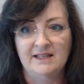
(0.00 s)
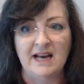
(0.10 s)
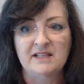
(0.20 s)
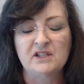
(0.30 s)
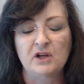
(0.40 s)
the
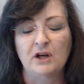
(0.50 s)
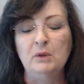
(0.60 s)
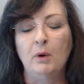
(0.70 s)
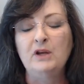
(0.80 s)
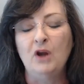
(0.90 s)
chances are
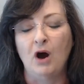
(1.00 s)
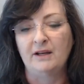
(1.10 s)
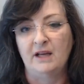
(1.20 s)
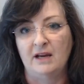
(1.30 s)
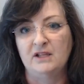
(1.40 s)
you are
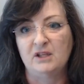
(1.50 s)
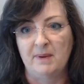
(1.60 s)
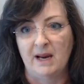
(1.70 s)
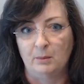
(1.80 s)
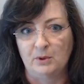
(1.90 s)
not going to
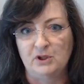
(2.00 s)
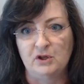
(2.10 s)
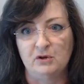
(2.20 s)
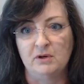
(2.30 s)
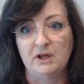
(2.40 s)
be able
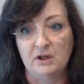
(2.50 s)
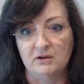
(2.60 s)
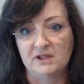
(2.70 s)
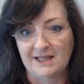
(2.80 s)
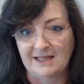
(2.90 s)
to
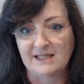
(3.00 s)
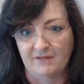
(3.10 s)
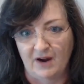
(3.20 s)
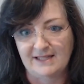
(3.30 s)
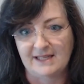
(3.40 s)
use these
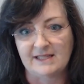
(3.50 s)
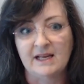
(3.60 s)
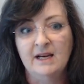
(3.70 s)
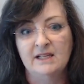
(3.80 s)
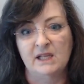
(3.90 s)

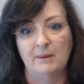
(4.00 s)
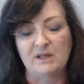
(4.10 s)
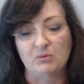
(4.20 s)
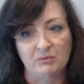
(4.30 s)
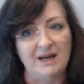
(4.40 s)
devices. So
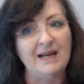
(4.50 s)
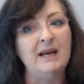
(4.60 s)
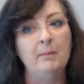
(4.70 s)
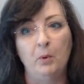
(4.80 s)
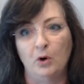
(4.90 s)
it's
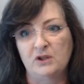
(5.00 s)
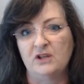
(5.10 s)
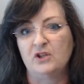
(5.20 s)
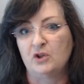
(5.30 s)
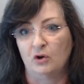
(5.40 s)
really
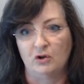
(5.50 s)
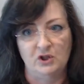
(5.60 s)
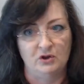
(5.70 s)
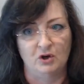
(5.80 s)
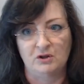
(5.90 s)
important to talk
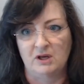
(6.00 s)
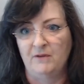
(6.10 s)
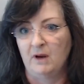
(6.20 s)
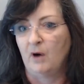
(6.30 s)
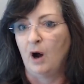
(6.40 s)
to your doctor.
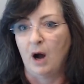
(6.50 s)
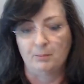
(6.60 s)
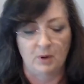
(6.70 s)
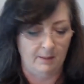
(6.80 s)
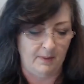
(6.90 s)
If you have a
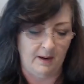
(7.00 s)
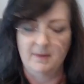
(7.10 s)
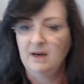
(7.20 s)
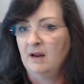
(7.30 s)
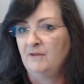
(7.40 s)
heart
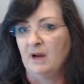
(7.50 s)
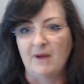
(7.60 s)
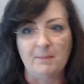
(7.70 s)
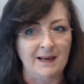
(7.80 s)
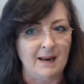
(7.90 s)
problem, if you
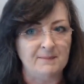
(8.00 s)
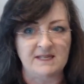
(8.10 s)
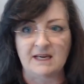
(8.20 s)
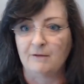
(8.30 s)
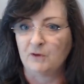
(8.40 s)
have
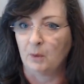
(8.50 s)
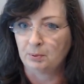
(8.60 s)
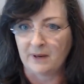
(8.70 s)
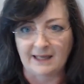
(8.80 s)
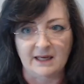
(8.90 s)
epilepsy, if you're
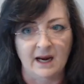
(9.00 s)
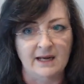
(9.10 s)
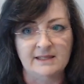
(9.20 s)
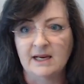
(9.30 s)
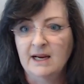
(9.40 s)

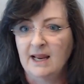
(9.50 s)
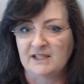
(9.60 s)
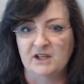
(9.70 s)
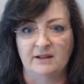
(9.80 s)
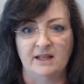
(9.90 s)
pregnant,
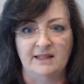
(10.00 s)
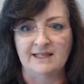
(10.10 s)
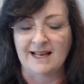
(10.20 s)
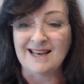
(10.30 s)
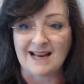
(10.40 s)
it's not that
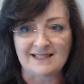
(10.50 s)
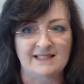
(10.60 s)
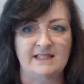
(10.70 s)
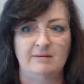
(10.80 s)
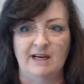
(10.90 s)
these are
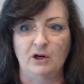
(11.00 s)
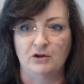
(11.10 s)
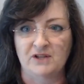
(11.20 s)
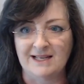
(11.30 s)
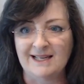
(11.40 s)
necessarily
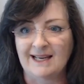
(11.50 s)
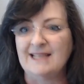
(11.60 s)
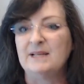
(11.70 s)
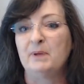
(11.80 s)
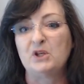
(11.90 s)

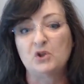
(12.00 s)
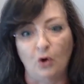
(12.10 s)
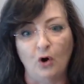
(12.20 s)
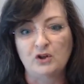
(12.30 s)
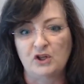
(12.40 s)
contraindicated, but
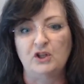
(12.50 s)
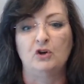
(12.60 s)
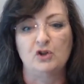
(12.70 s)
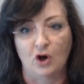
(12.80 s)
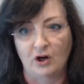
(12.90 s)
talk to
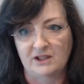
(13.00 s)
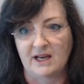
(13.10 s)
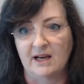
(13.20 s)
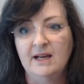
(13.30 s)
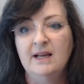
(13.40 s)
your
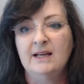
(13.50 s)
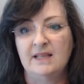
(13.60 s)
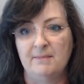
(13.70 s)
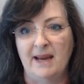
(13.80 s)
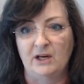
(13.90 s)
doctor
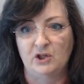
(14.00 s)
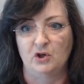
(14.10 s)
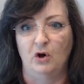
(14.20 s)
to make